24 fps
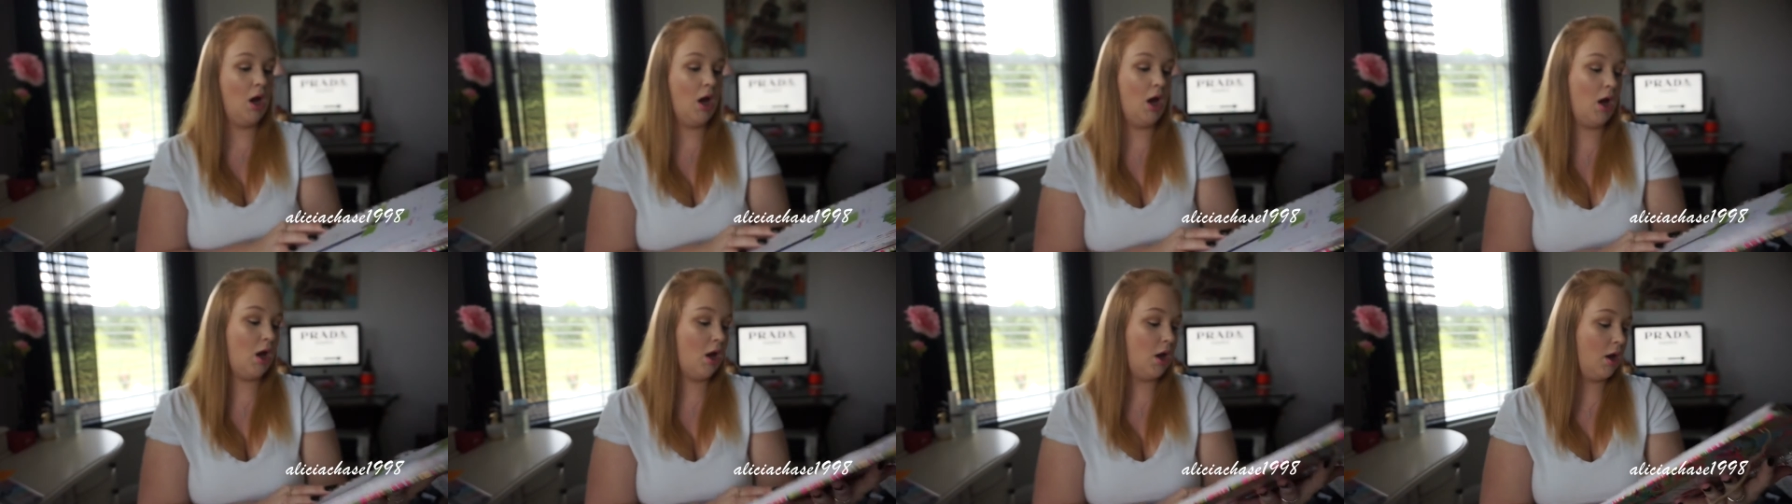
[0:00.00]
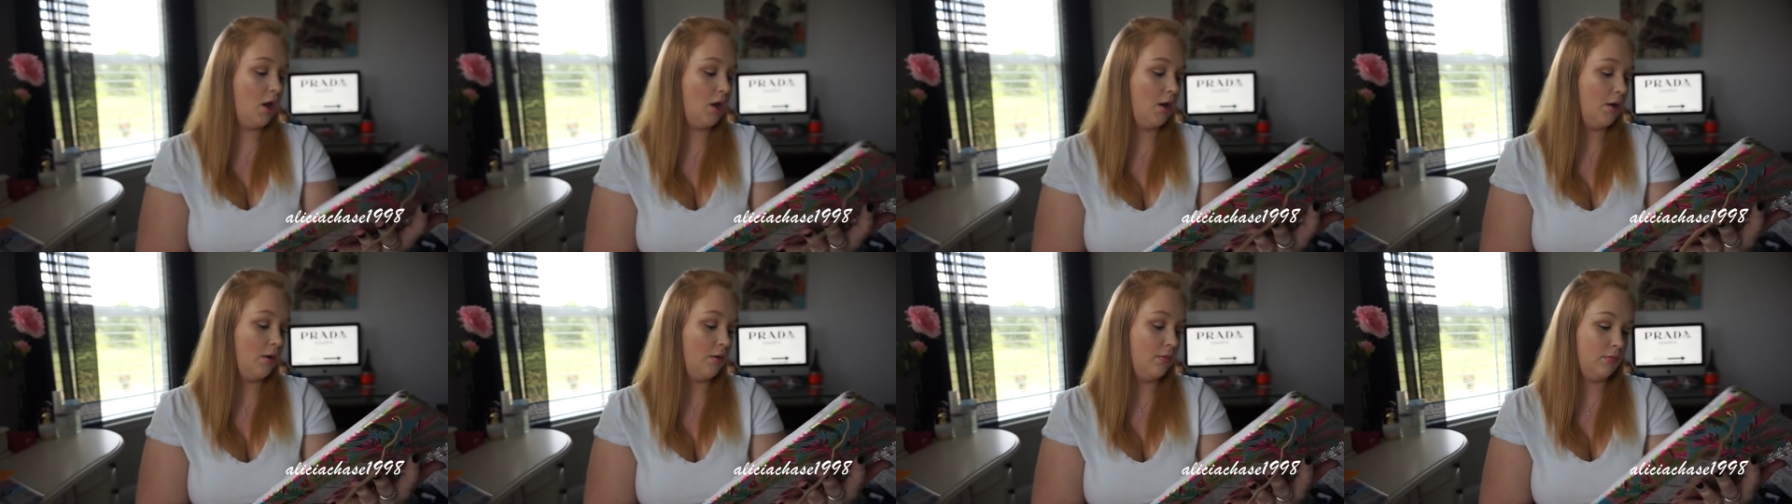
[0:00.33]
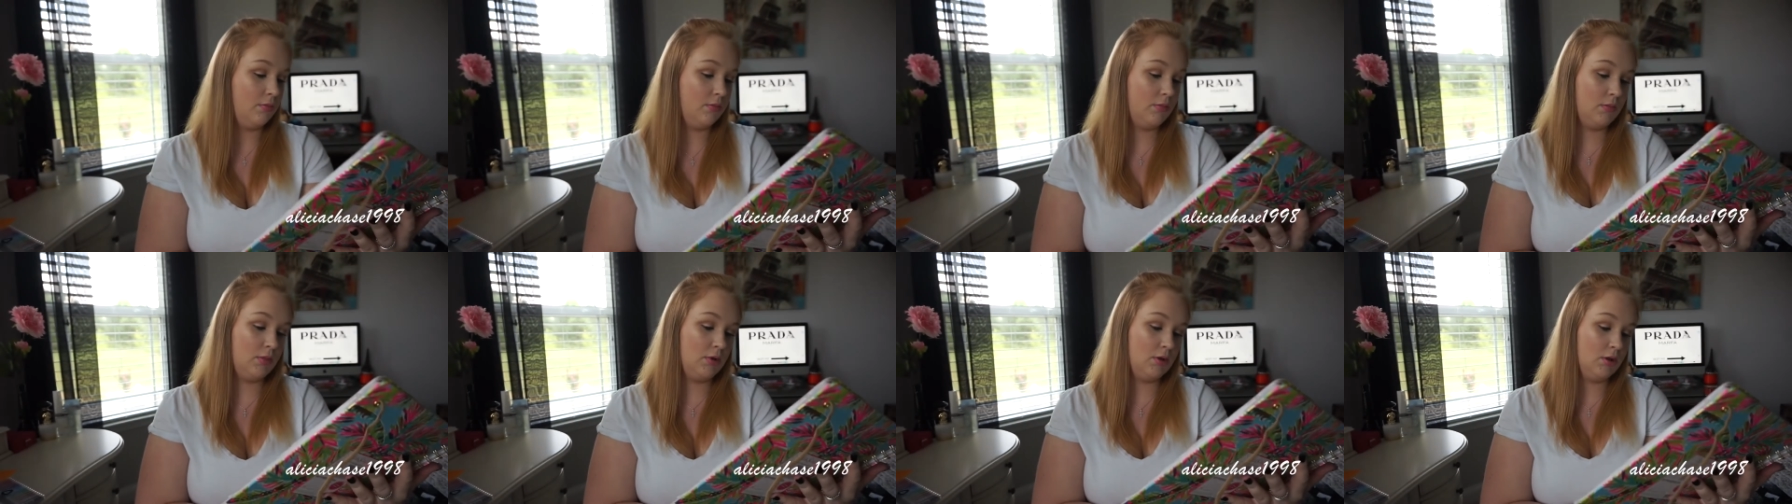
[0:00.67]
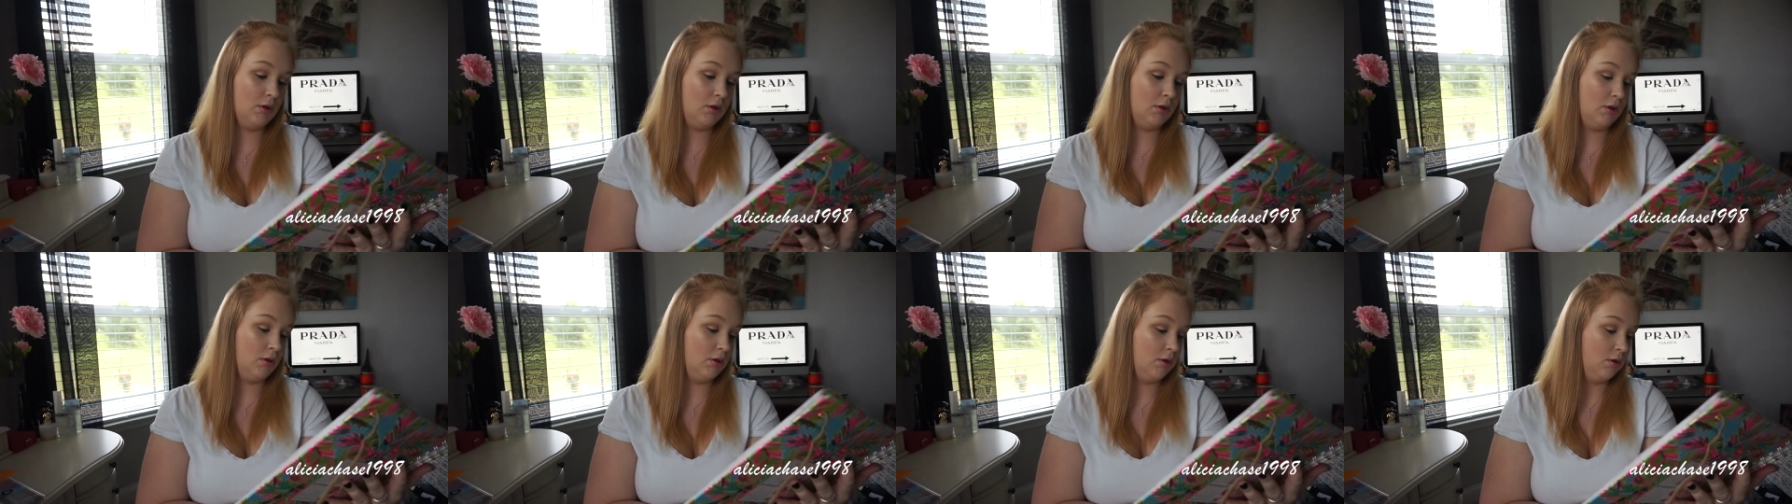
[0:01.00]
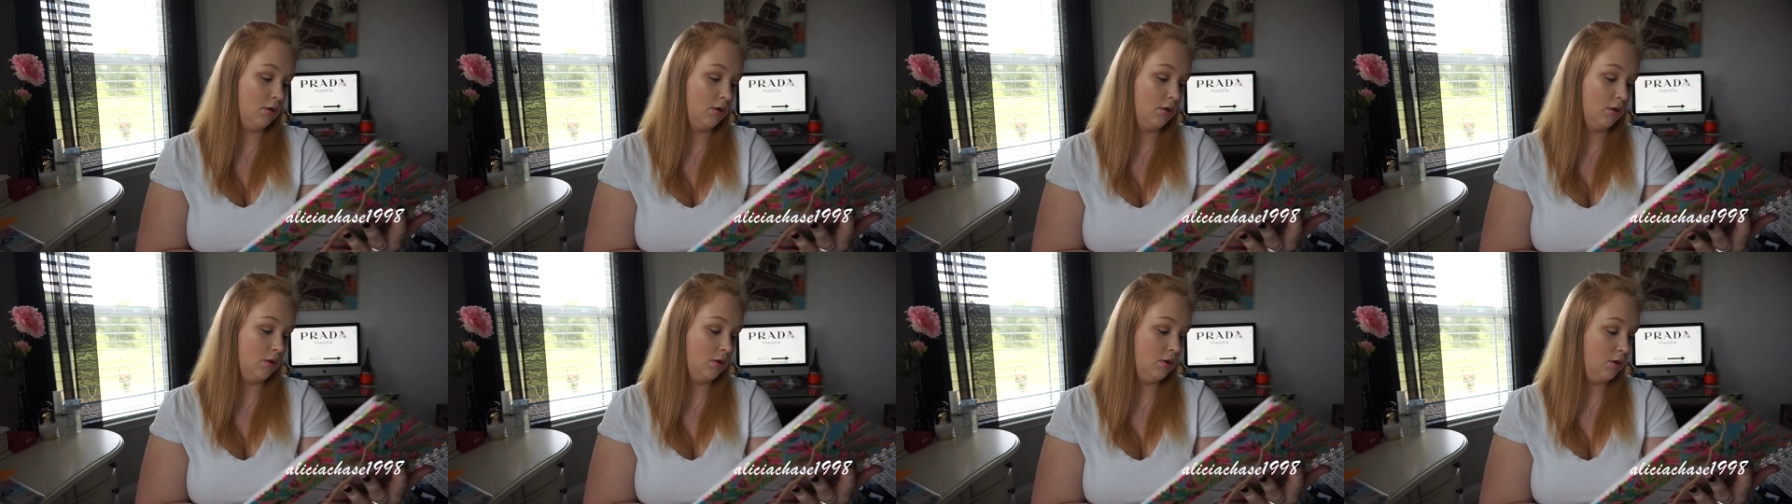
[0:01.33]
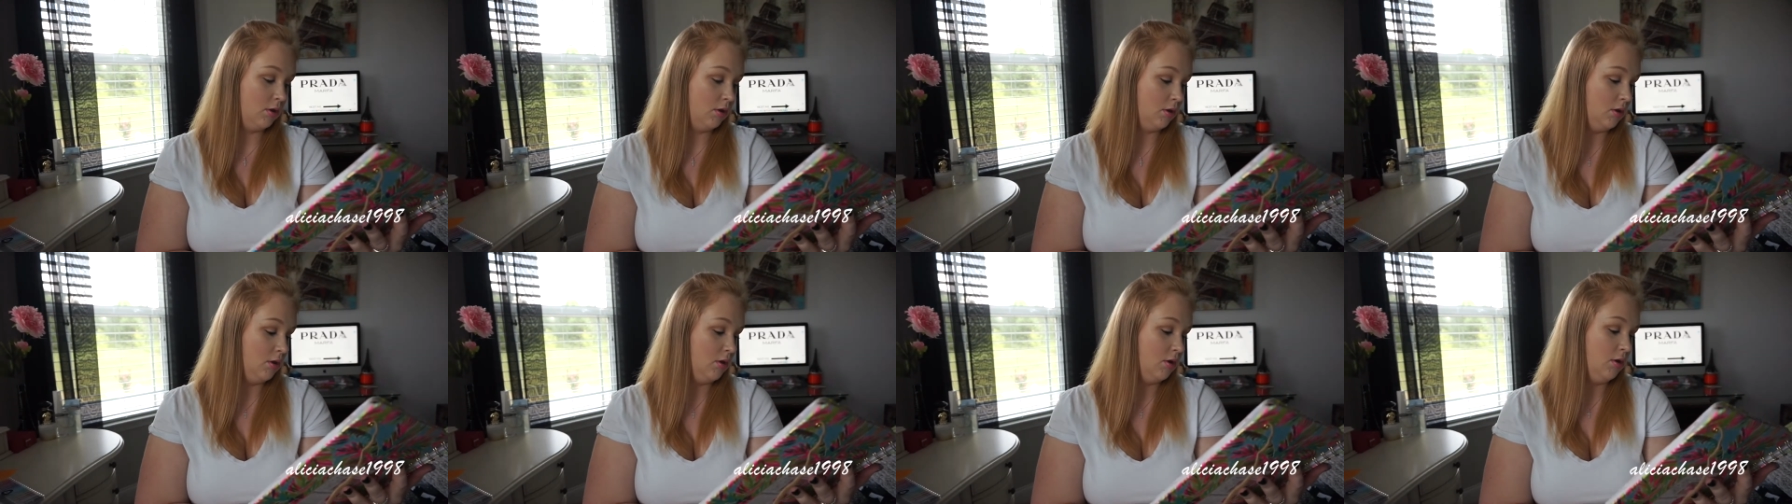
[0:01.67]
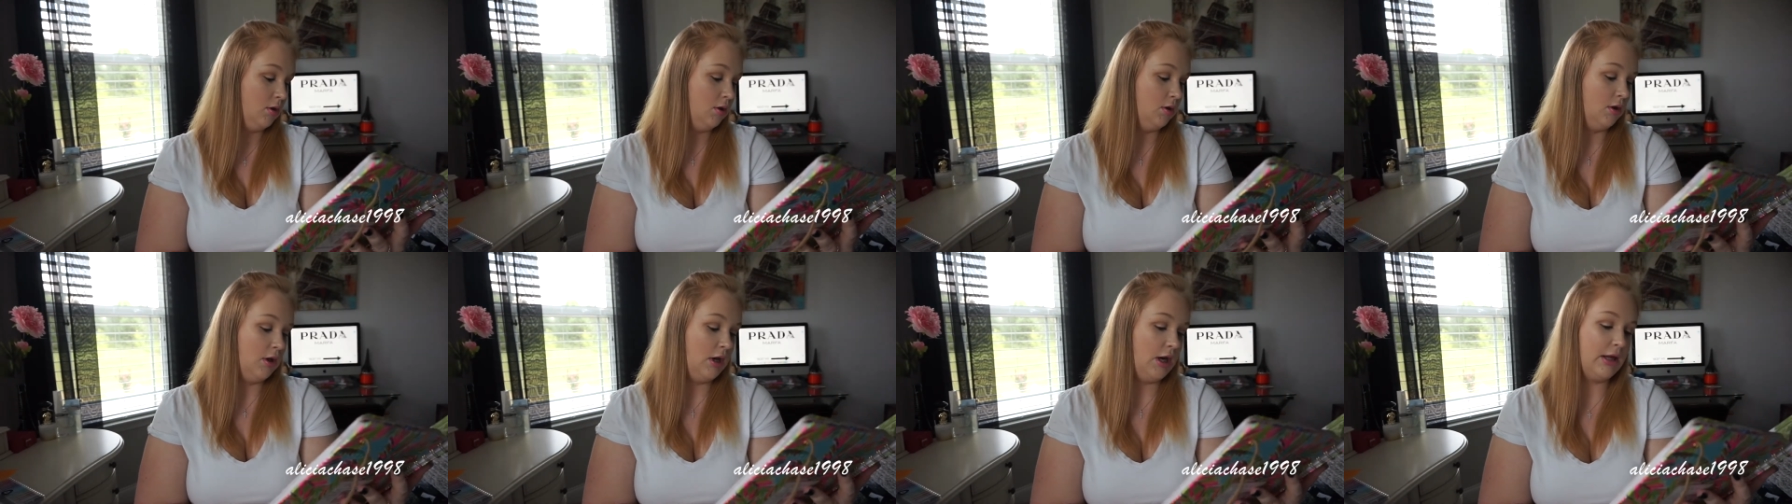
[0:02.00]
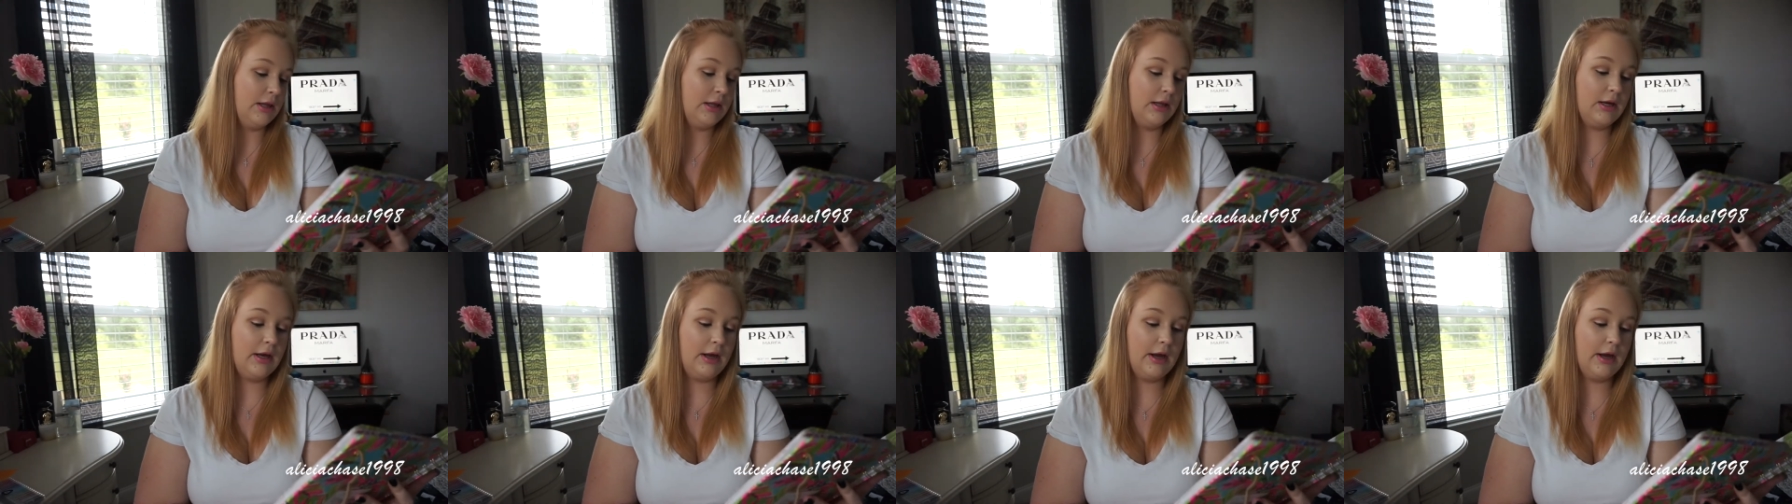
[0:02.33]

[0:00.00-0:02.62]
And then